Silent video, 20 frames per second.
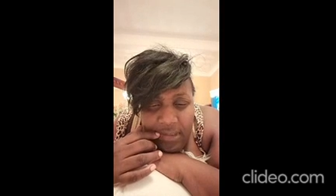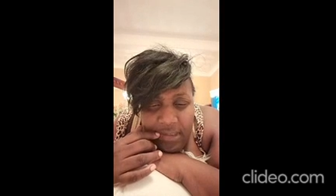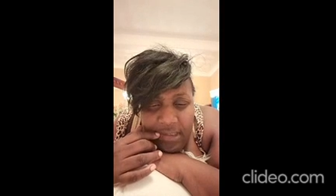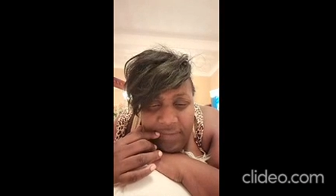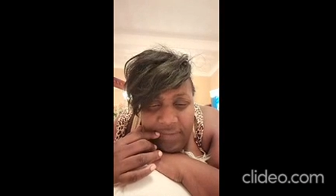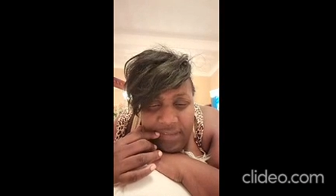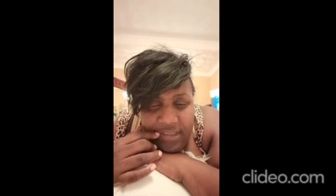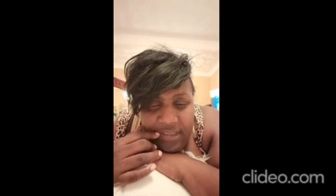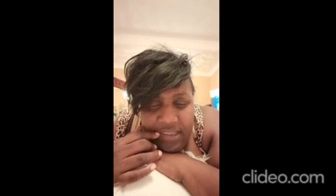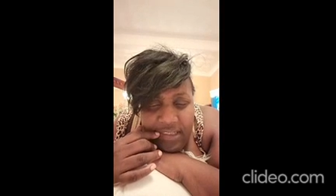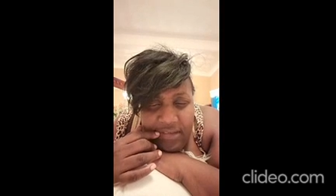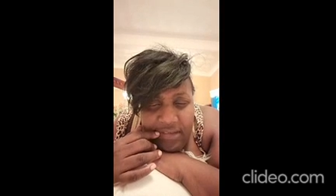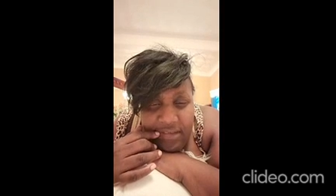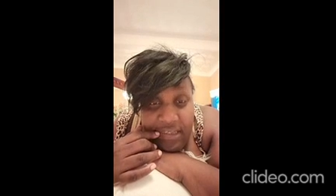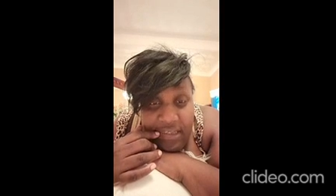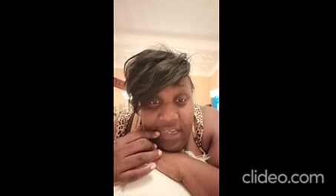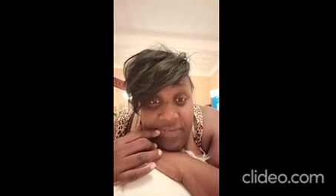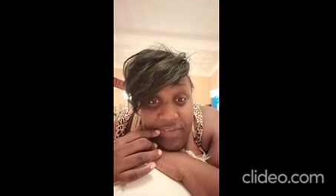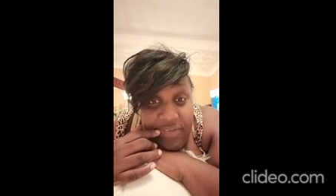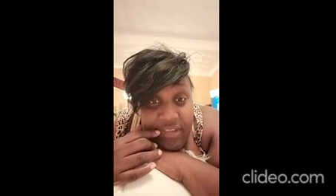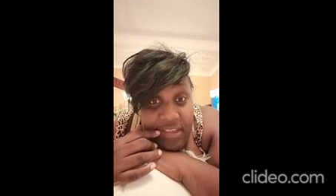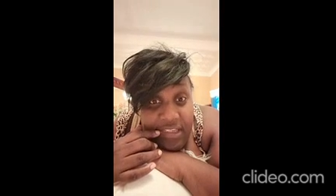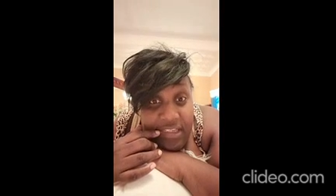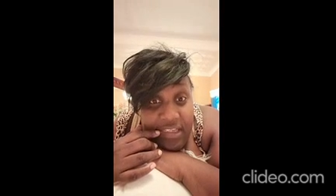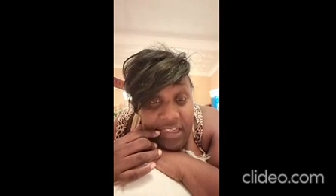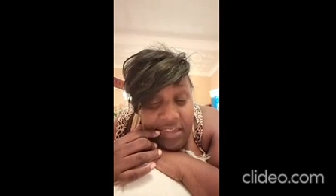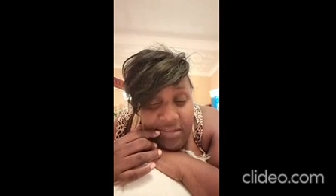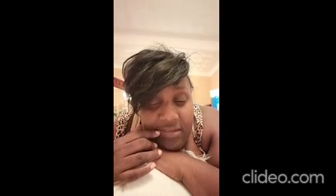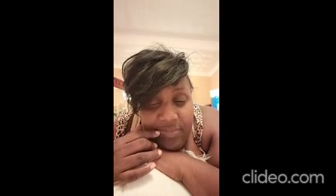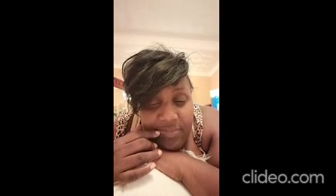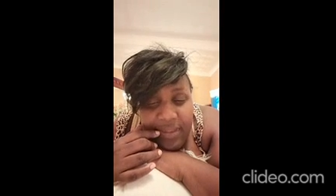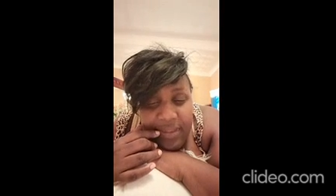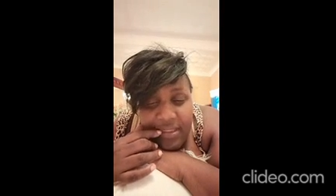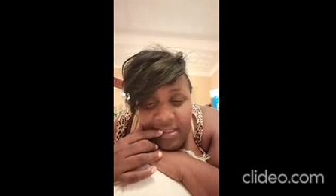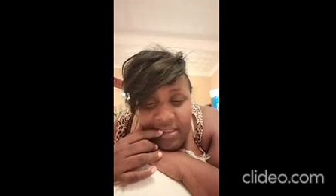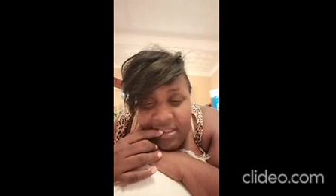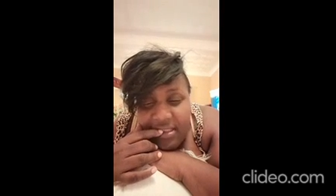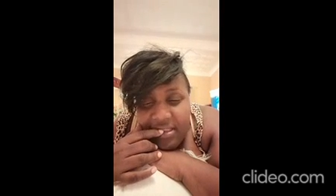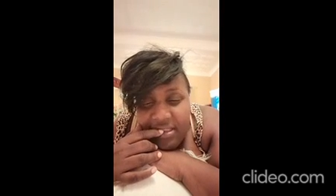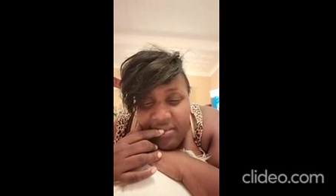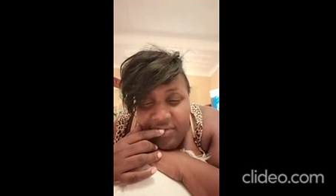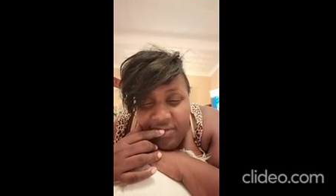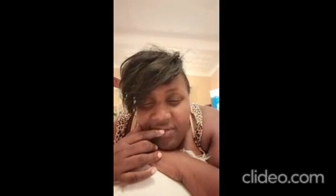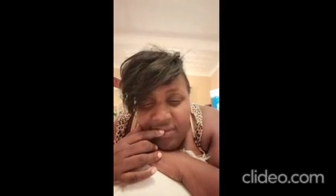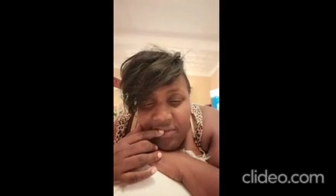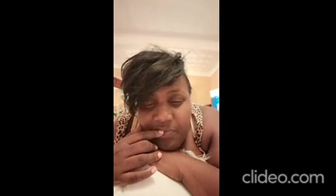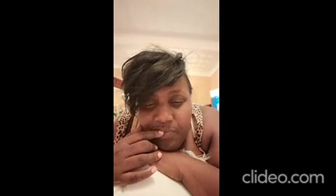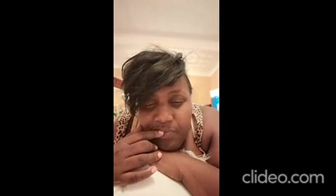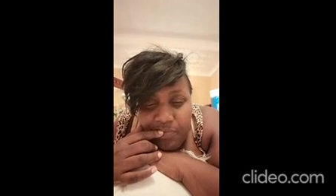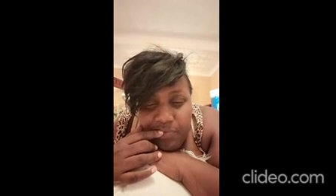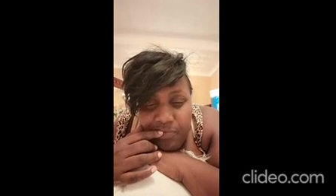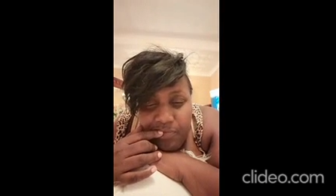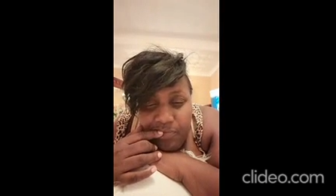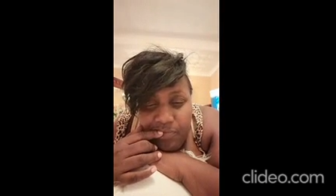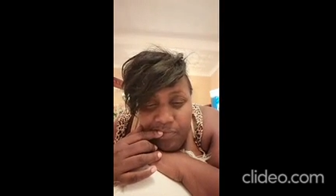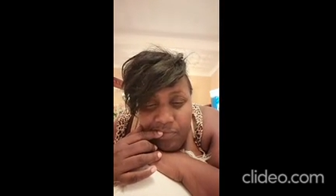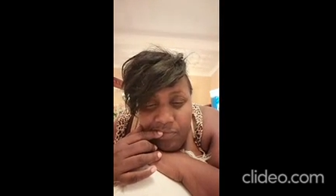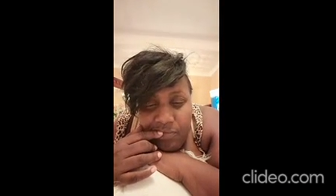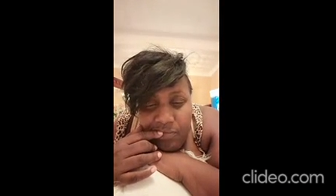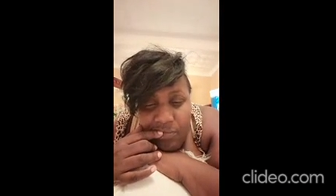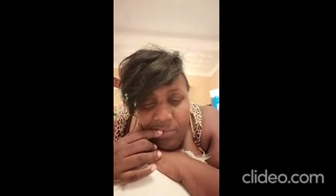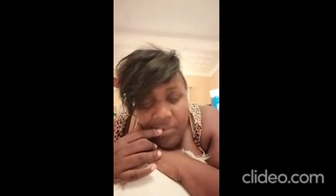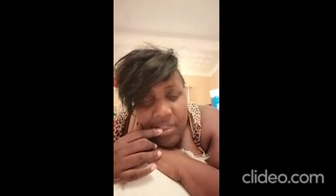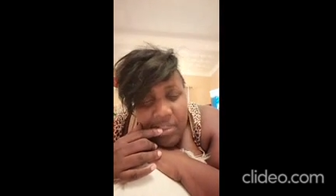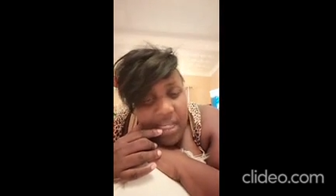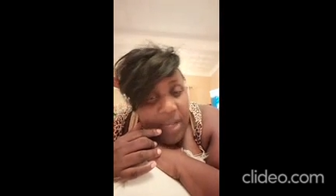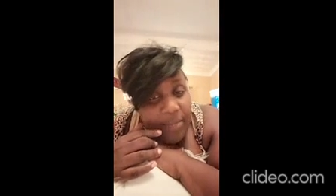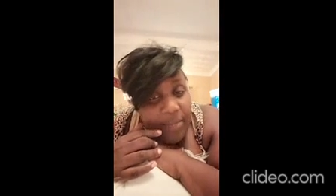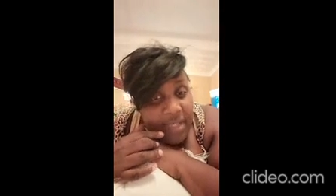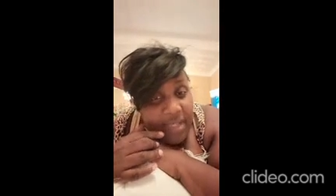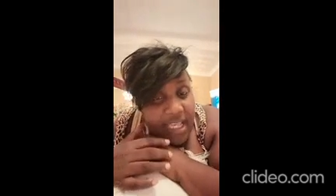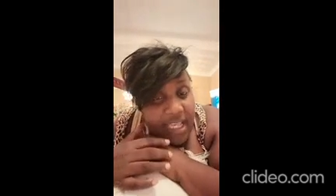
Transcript: Everything is everything expensive. And I